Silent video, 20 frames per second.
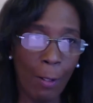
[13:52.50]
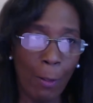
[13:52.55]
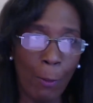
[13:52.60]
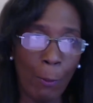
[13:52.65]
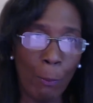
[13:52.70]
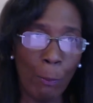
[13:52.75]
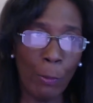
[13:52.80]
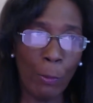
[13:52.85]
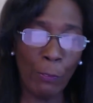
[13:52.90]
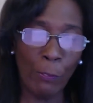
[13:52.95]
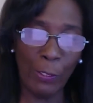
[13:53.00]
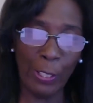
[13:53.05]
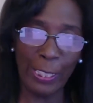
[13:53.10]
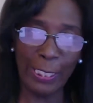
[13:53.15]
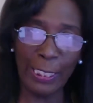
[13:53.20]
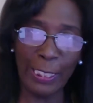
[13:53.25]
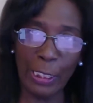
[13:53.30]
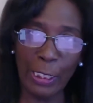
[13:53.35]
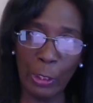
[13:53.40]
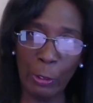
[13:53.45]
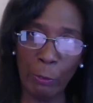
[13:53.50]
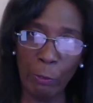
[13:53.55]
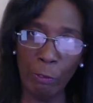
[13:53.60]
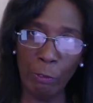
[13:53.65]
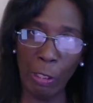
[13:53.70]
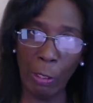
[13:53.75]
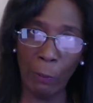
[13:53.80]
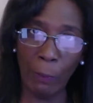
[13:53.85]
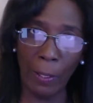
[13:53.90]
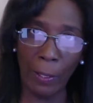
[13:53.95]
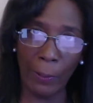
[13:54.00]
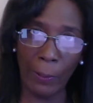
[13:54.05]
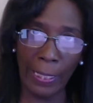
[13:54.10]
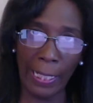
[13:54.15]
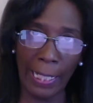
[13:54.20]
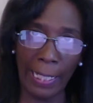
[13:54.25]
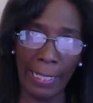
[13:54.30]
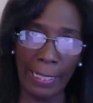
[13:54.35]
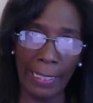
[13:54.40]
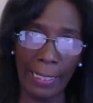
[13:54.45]
providing you roll
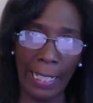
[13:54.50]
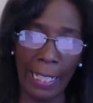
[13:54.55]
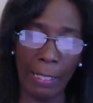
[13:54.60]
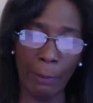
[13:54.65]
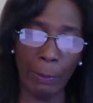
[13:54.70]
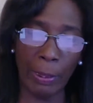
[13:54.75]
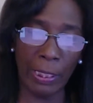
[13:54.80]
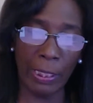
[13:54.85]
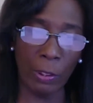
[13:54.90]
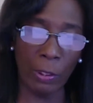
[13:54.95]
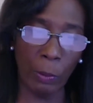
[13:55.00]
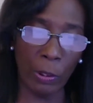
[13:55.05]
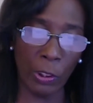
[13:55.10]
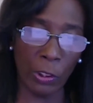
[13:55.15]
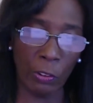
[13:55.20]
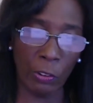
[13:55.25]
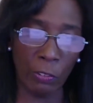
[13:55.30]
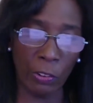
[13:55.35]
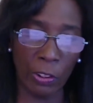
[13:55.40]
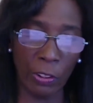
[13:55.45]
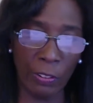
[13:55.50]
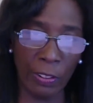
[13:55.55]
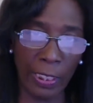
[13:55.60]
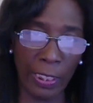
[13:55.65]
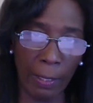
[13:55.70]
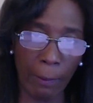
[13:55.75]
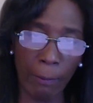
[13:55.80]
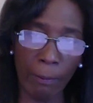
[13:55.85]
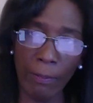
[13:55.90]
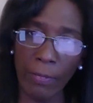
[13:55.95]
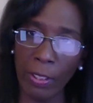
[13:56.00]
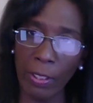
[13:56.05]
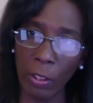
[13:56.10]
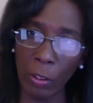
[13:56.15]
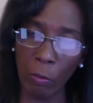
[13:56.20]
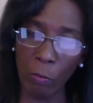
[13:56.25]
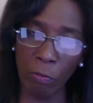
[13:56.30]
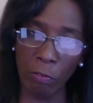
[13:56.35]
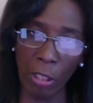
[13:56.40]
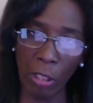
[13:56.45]
okay at the end, because once you use it,
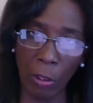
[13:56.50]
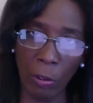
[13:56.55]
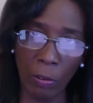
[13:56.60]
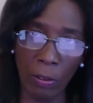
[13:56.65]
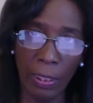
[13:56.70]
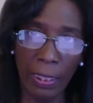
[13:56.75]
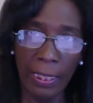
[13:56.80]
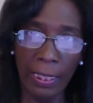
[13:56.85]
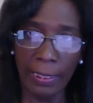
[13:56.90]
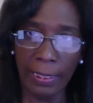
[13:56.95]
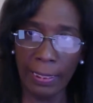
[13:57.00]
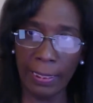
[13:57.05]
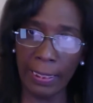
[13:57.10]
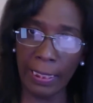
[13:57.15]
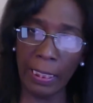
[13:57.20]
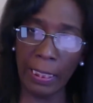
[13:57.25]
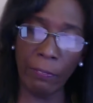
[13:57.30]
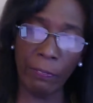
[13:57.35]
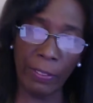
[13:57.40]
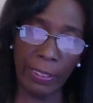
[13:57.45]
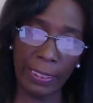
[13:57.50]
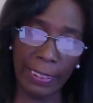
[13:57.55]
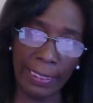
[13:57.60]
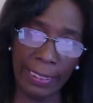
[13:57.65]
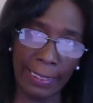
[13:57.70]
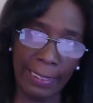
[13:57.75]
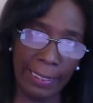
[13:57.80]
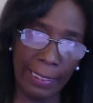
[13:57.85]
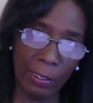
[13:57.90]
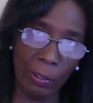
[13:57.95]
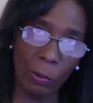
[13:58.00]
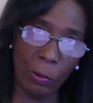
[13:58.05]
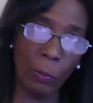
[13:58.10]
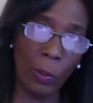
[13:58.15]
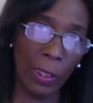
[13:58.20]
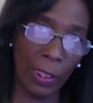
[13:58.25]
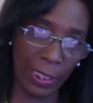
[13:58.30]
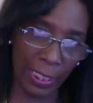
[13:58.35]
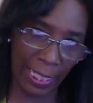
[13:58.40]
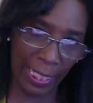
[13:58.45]
you roll to see if it's still
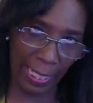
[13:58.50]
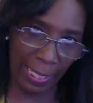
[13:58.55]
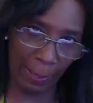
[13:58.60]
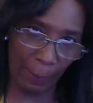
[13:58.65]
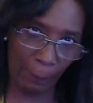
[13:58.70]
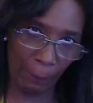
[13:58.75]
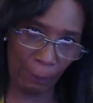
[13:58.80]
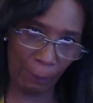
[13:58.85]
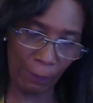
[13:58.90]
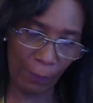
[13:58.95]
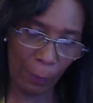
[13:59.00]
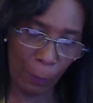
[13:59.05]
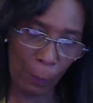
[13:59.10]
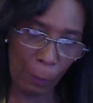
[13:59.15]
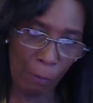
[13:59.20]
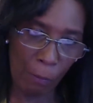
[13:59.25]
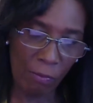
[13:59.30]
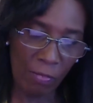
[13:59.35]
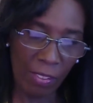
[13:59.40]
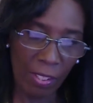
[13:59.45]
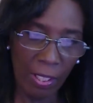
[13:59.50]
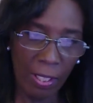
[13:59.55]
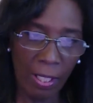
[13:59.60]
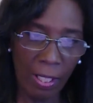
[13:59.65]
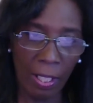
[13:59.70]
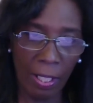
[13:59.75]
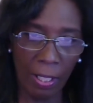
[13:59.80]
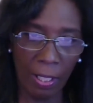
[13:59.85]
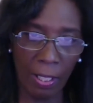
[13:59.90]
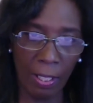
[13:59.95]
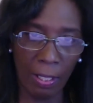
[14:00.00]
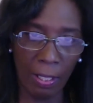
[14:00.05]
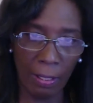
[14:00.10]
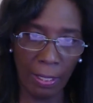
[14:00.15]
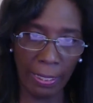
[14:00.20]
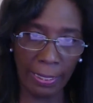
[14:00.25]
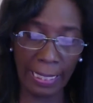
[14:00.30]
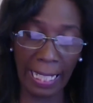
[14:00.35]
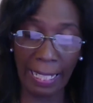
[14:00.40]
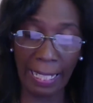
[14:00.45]
working.
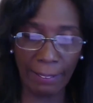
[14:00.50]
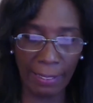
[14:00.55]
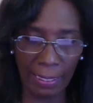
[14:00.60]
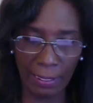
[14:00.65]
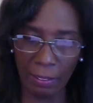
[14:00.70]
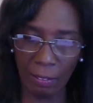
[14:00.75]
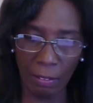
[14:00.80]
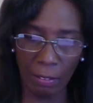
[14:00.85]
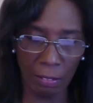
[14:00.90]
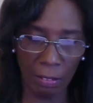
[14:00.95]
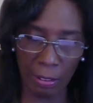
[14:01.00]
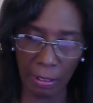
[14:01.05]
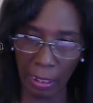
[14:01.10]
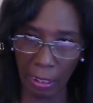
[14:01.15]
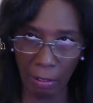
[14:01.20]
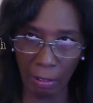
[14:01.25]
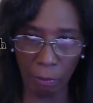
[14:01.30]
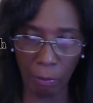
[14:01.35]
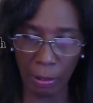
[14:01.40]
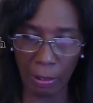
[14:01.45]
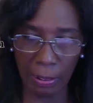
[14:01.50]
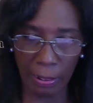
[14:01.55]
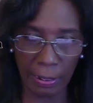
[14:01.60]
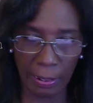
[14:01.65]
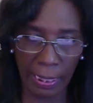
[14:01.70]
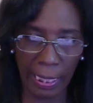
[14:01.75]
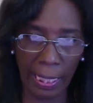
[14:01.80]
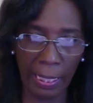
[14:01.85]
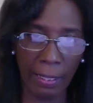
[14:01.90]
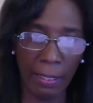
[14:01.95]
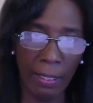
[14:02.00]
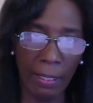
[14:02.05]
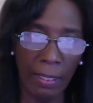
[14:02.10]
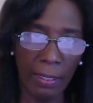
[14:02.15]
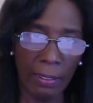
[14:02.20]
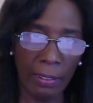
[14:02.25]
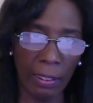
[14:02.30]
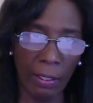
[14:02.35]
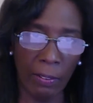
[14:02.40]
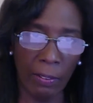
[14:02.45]
Again, that's on a scale of 1 to 10.
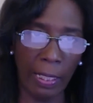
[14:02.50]
So